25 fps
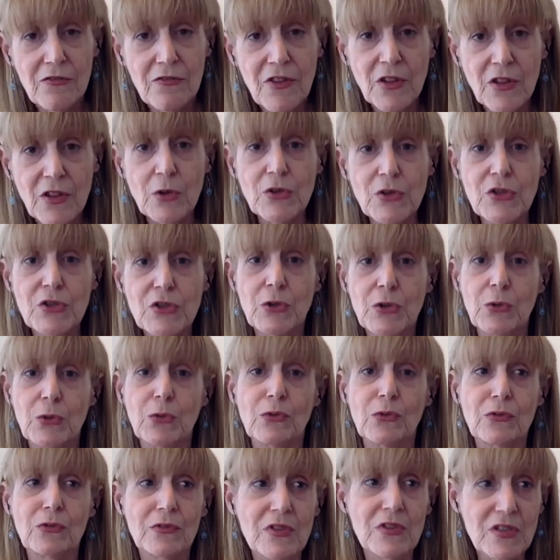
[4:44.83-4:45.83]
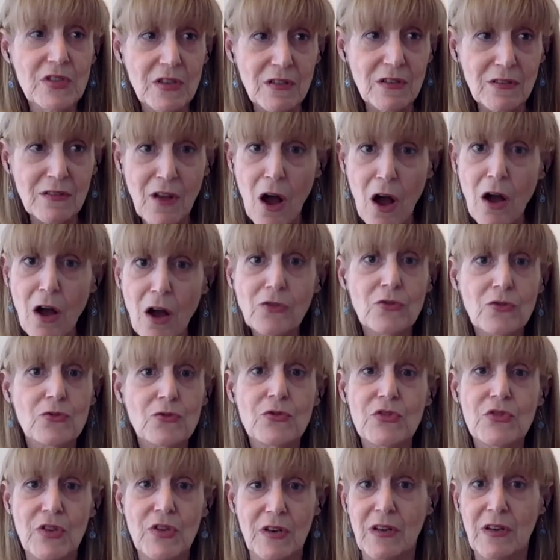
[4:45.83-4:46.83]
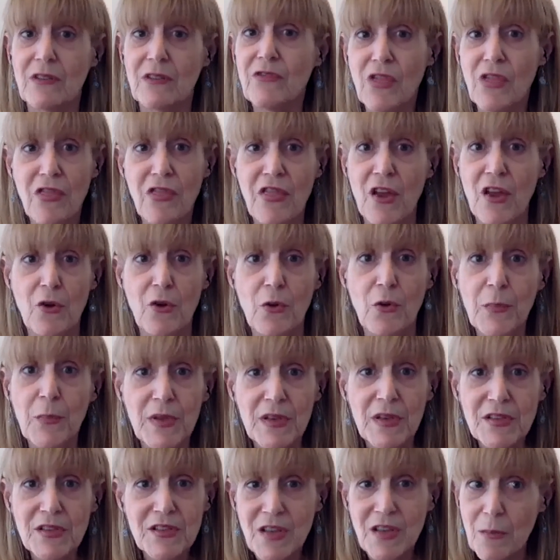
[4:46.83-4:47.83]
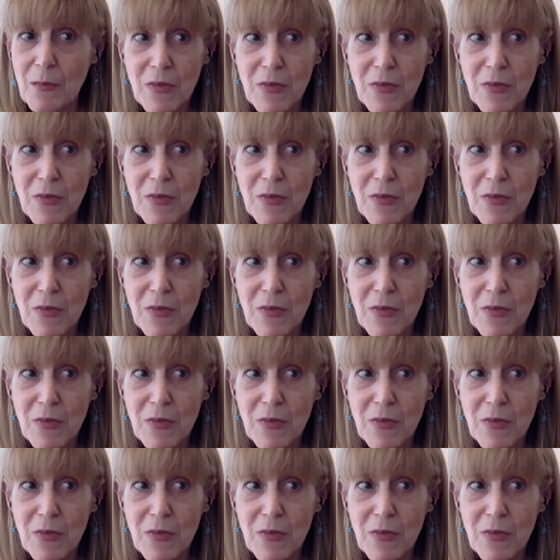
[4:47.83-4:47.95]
fellow students and doctors and even therapists.